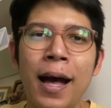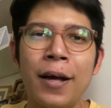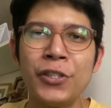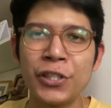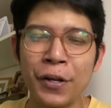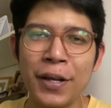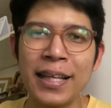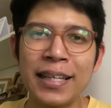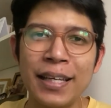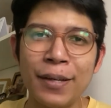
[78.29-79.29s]
sharing
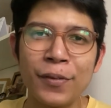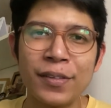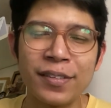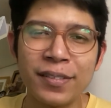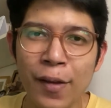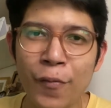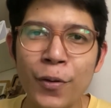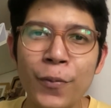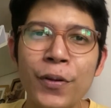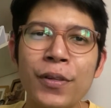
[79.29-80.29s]
that he was the savior of
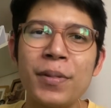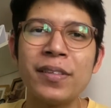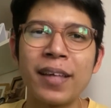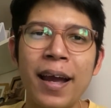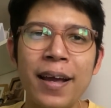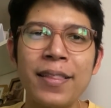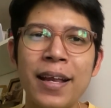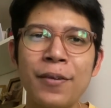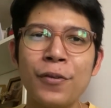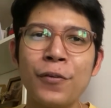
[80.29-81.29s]
the world, the Messiah
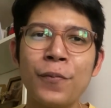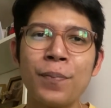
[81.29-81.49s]
that, you know,